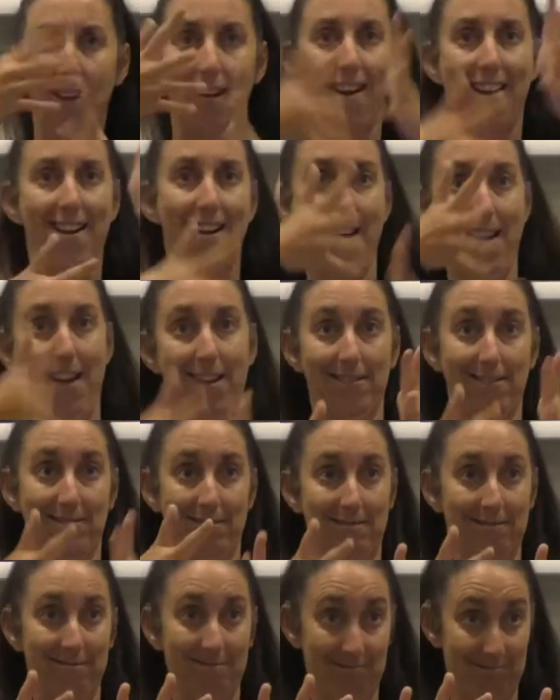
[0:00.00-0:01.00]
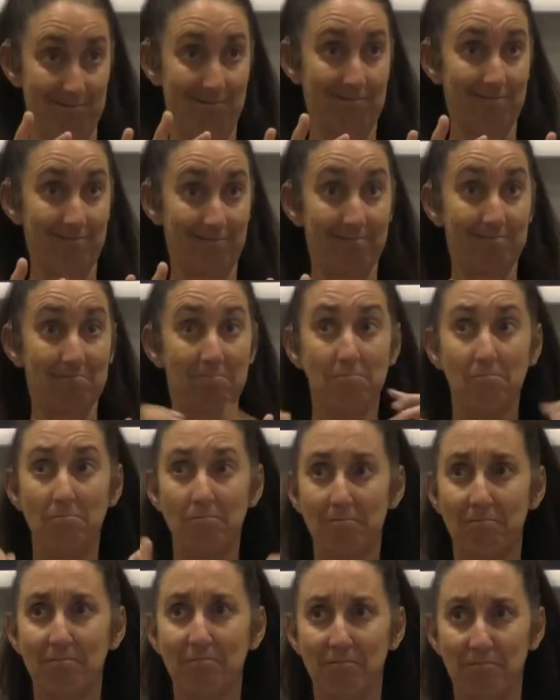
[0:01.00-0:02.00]
This includes
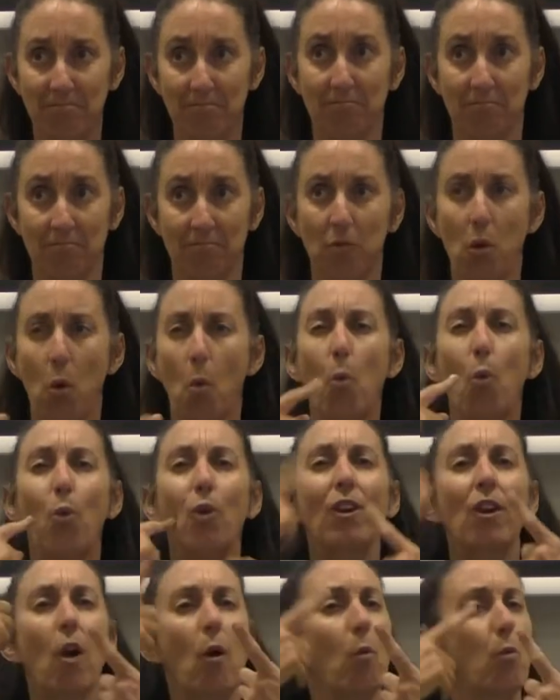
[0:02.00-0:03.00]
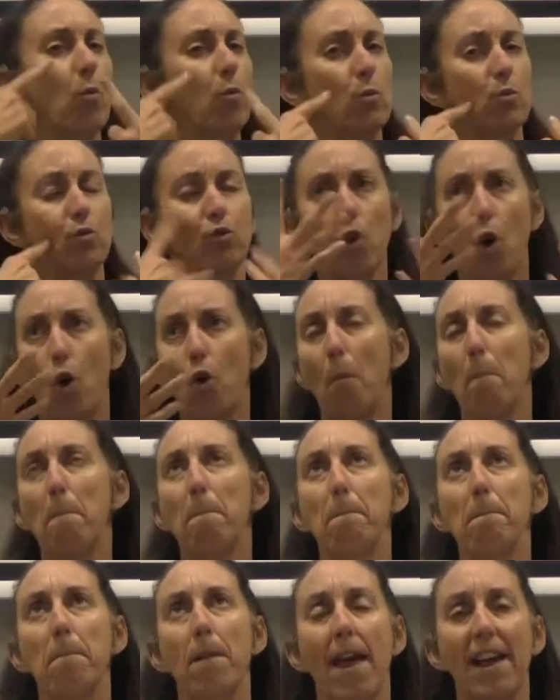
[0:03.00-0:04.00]
facial expression,
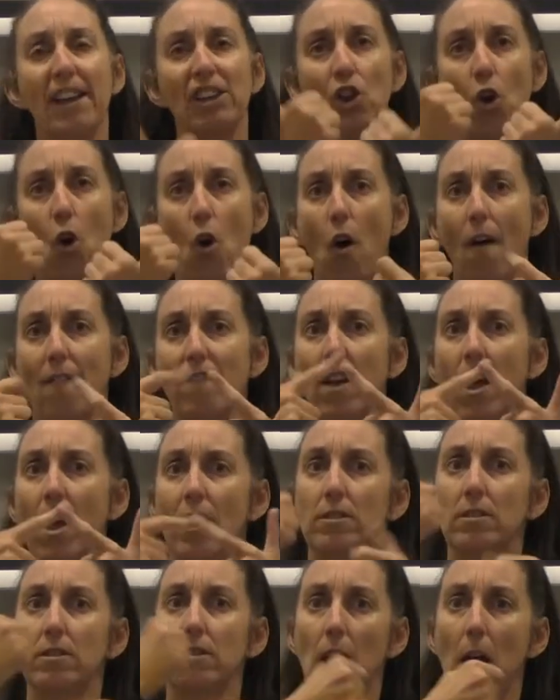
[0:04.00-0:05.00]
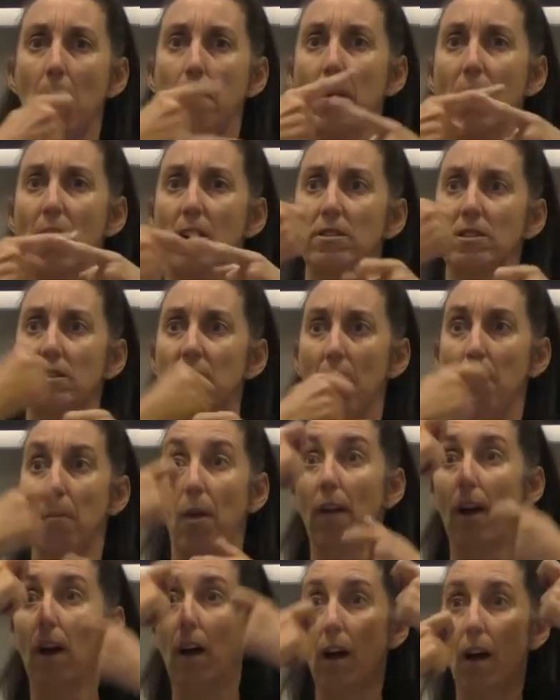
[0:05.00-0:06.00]
and I've got plenty of
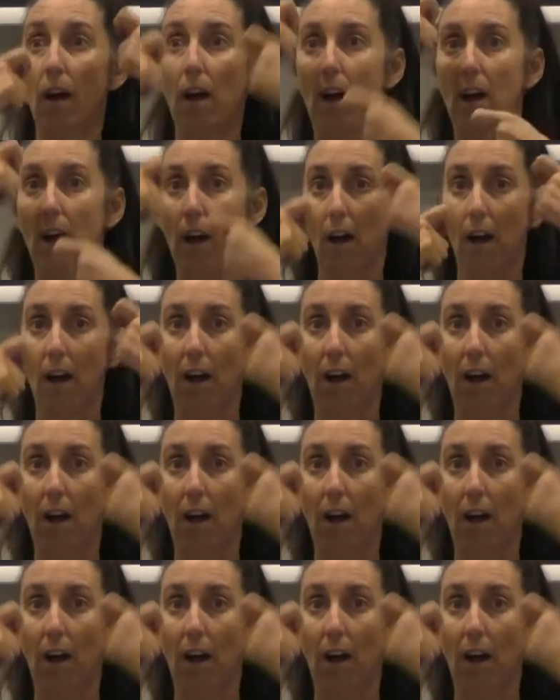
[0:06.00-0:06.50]
examples to show